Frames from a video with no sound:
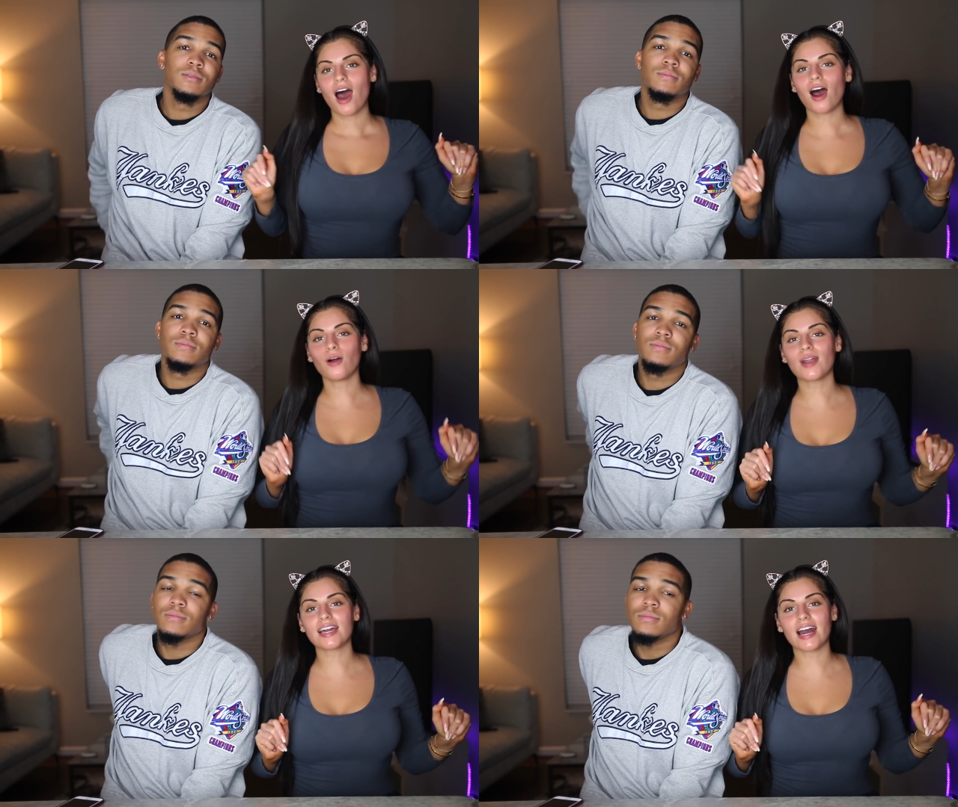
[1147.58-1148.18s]

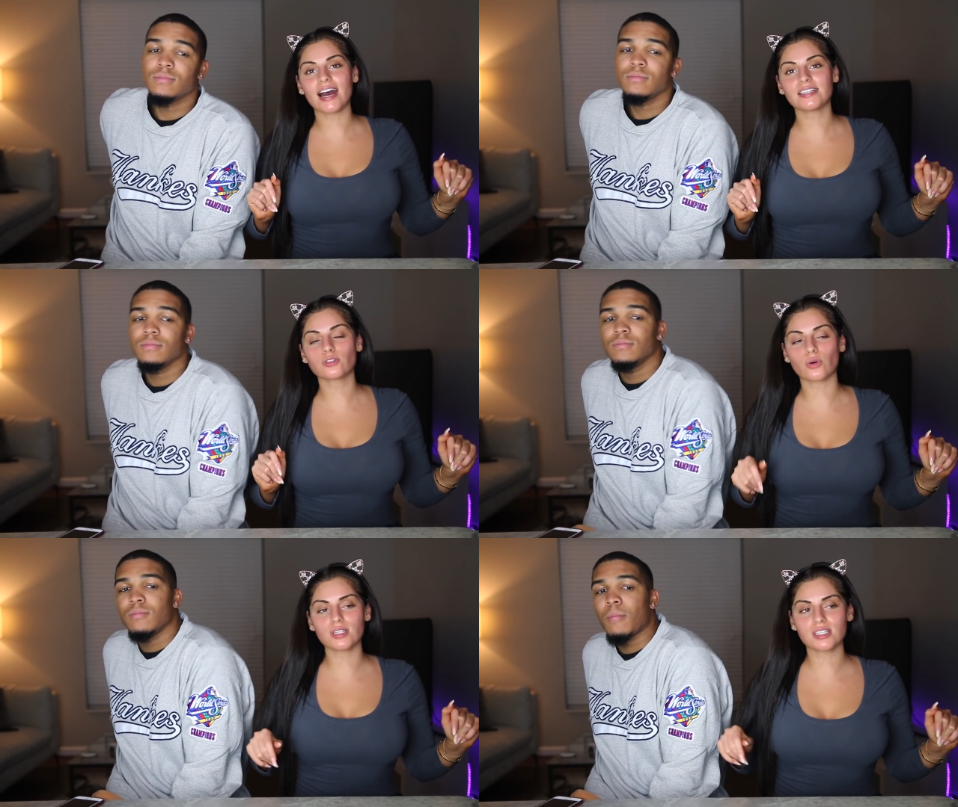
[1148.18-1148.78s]
Speaker 1: All right,
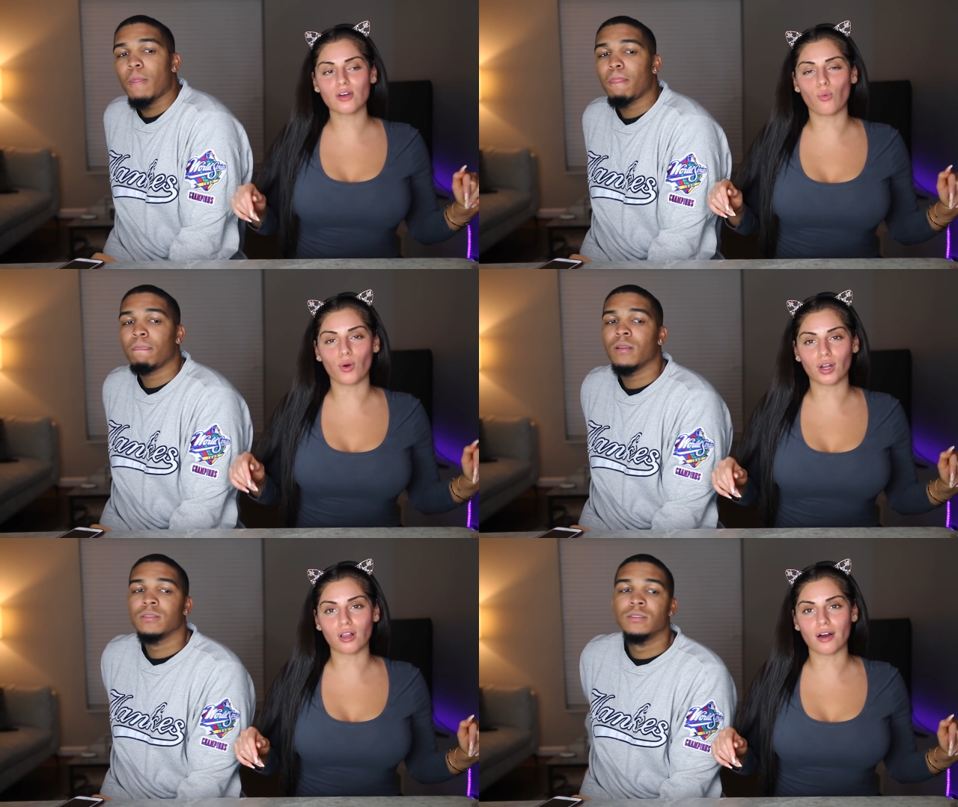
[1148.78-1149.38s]
guys, so it's like
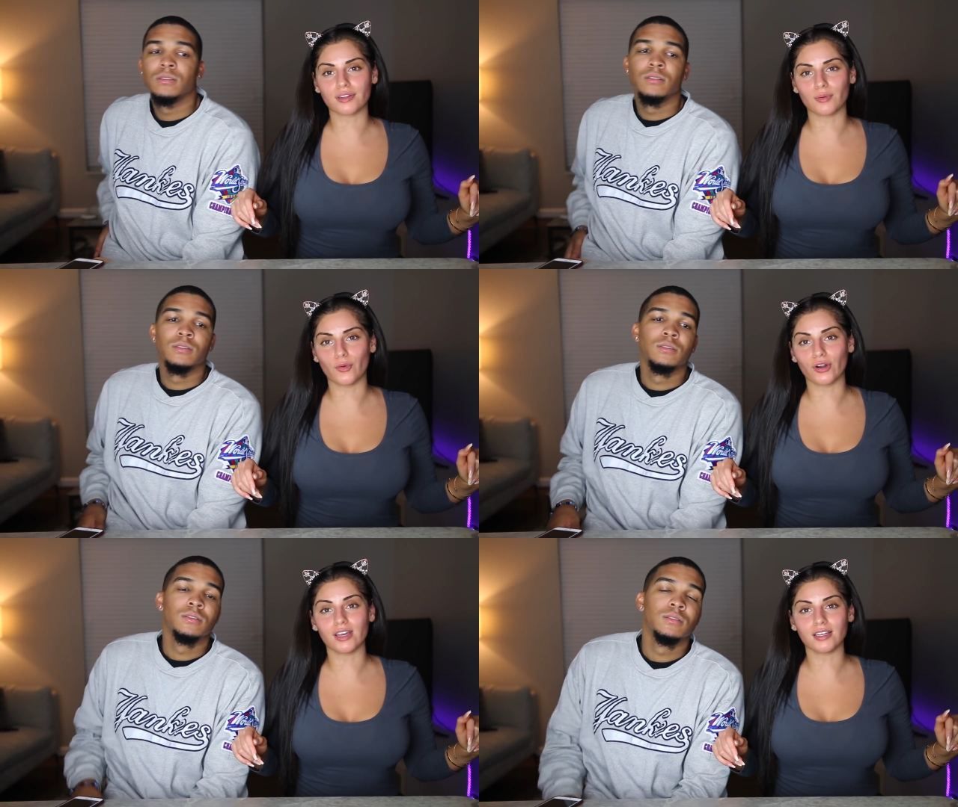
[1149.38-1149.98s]
1 o'clock in the
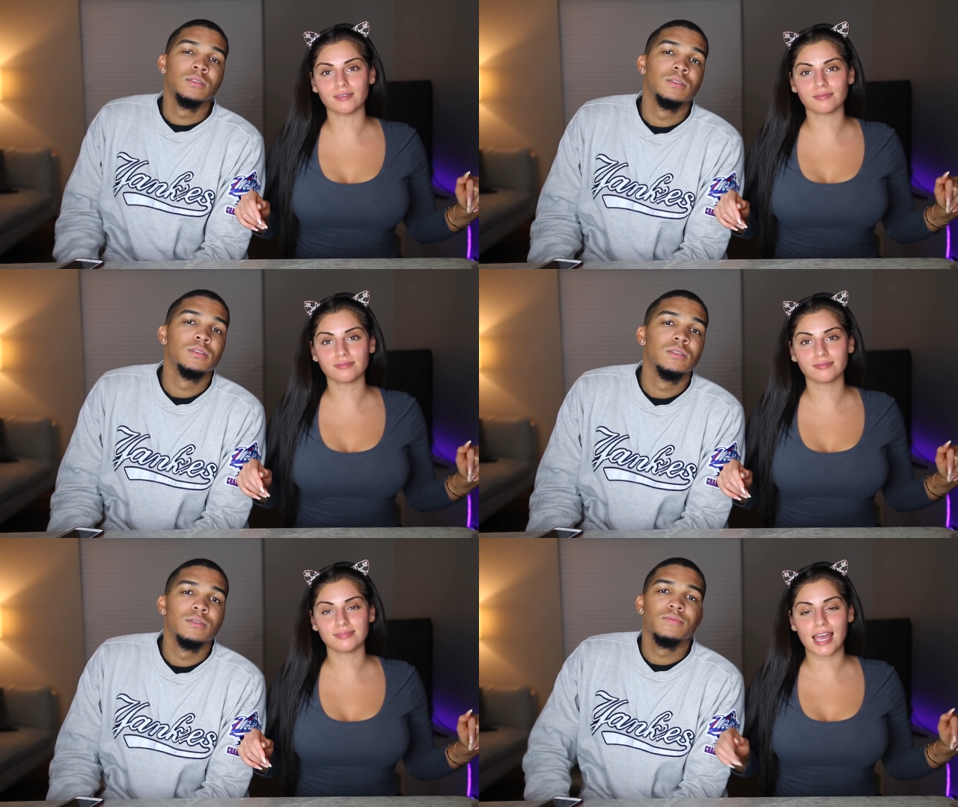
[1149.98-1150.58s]
morning
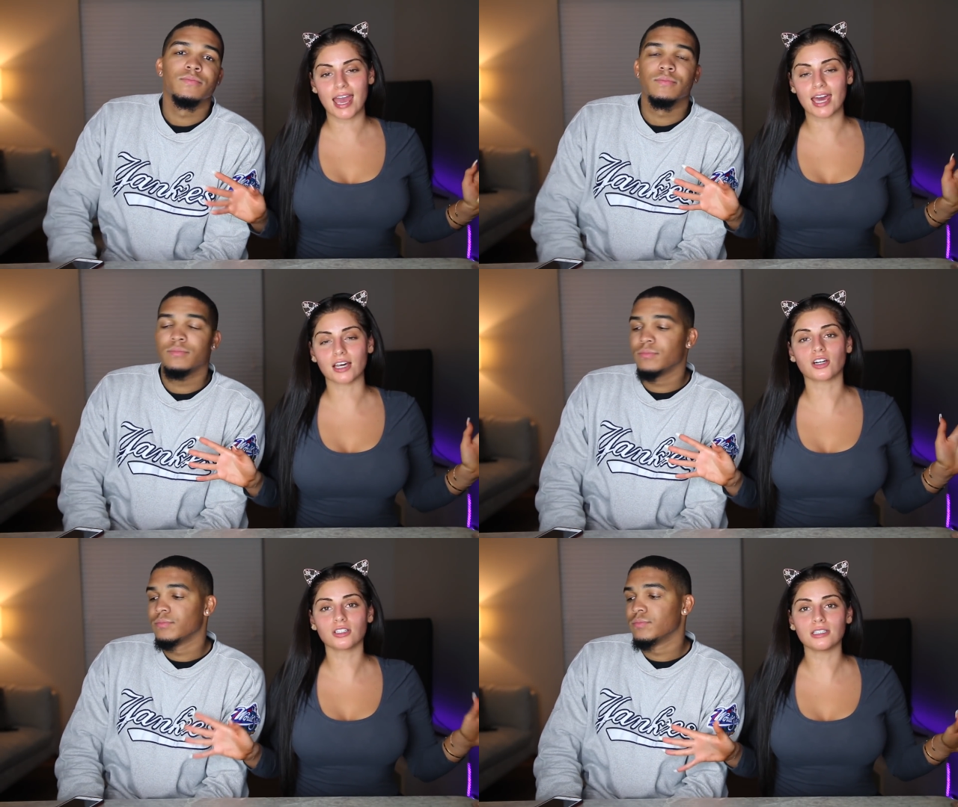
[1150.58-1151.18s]
and
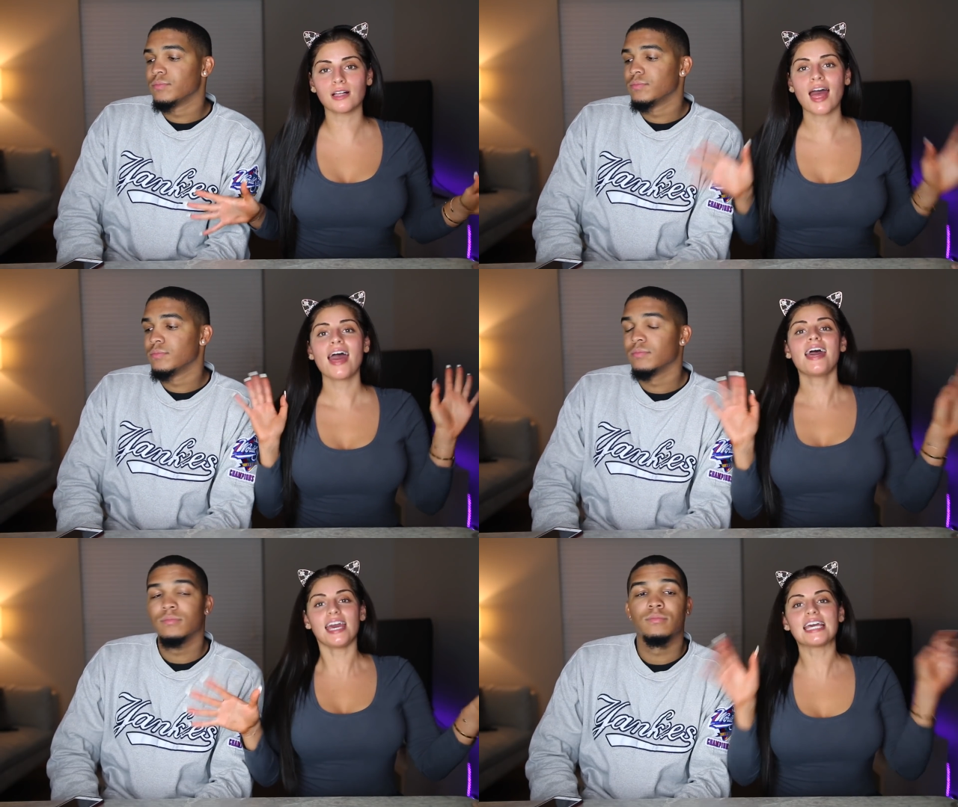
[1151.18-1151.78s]
a girl
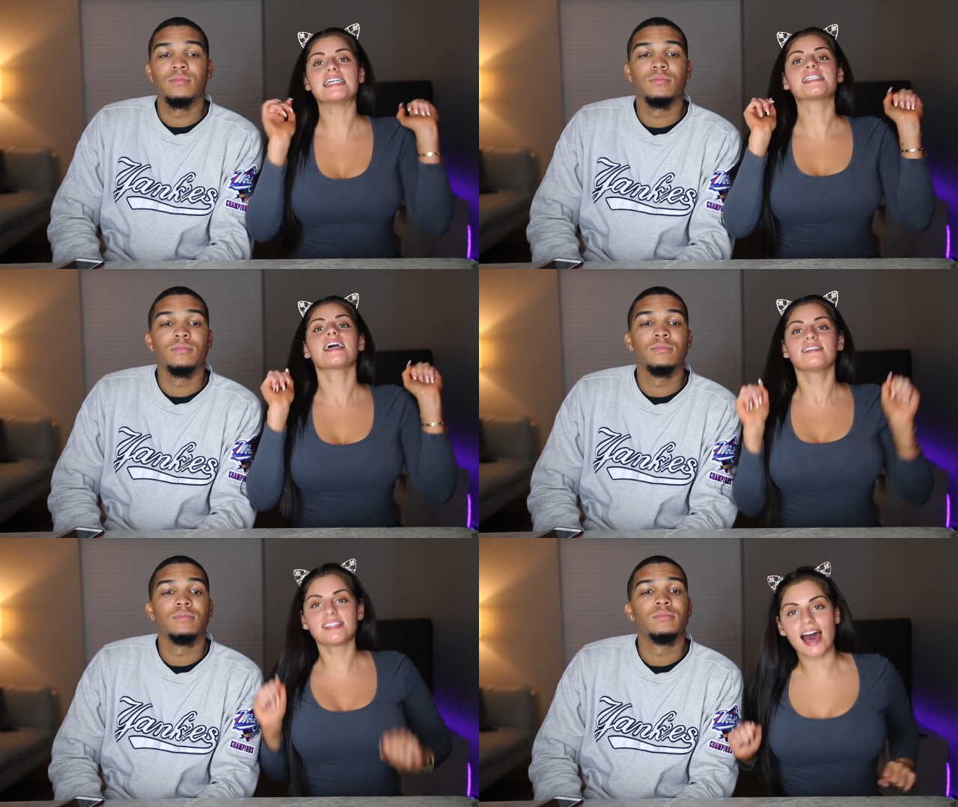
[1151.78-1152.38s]
is
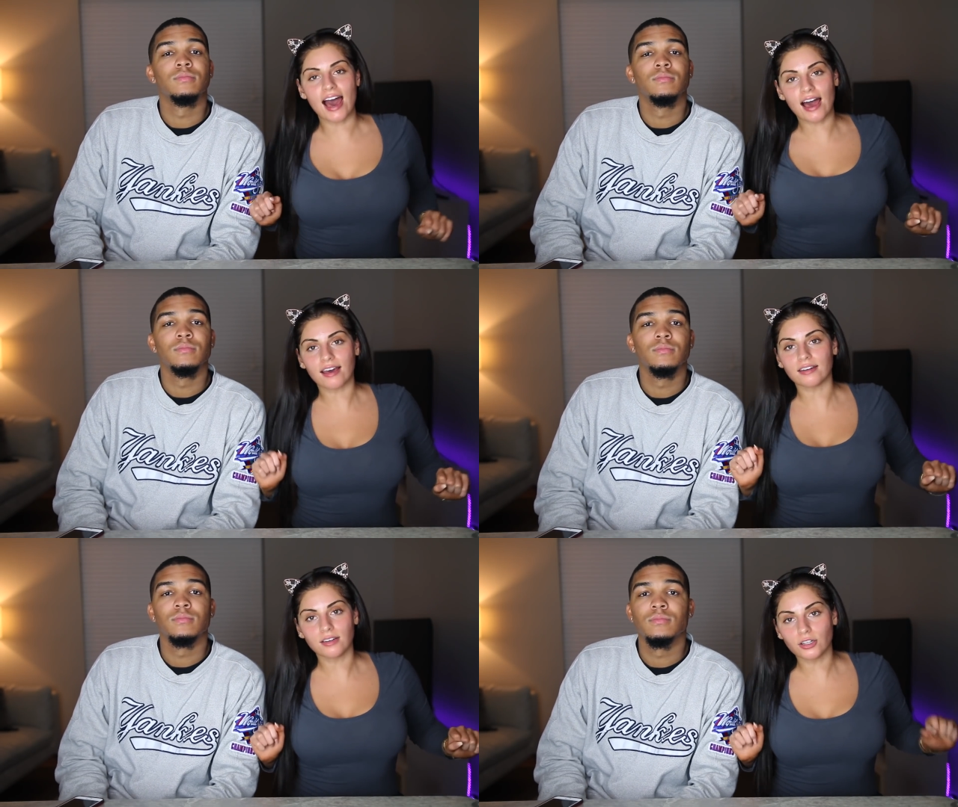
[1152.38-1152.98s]

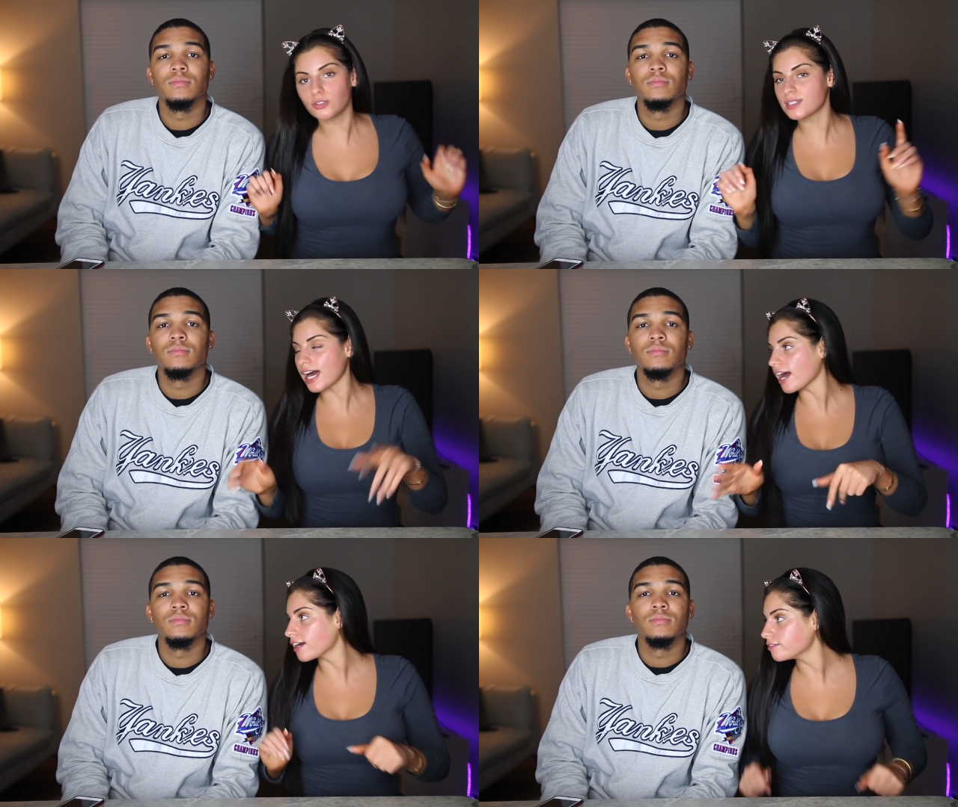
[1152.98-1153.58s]
tired. Are you
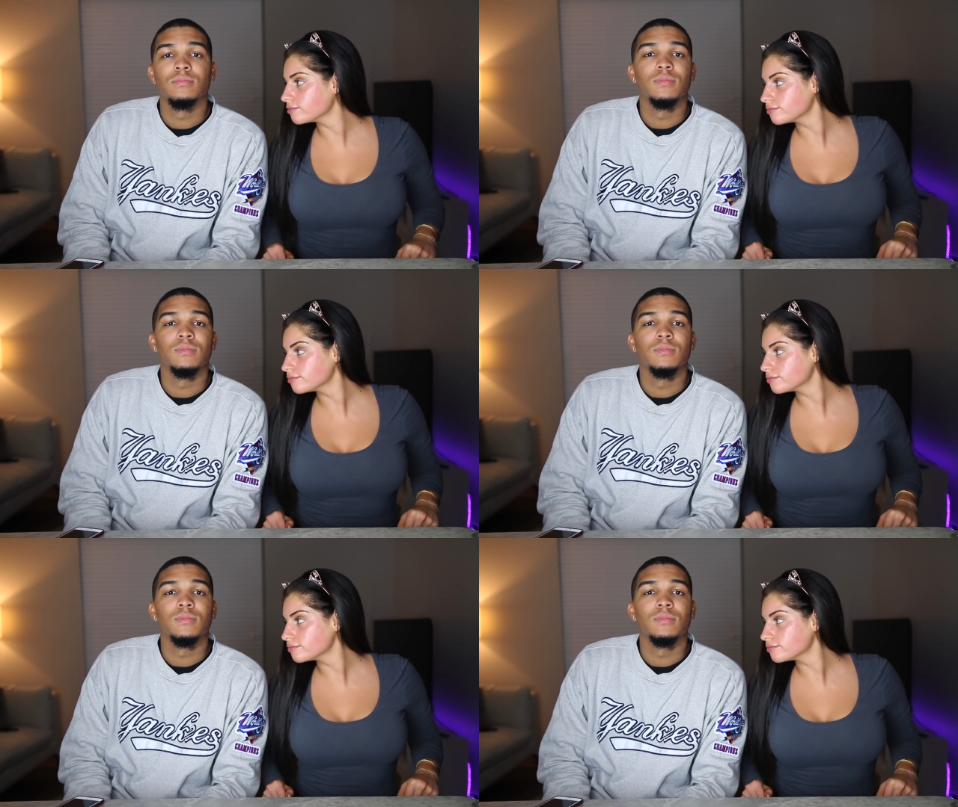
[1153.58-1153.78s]
tired?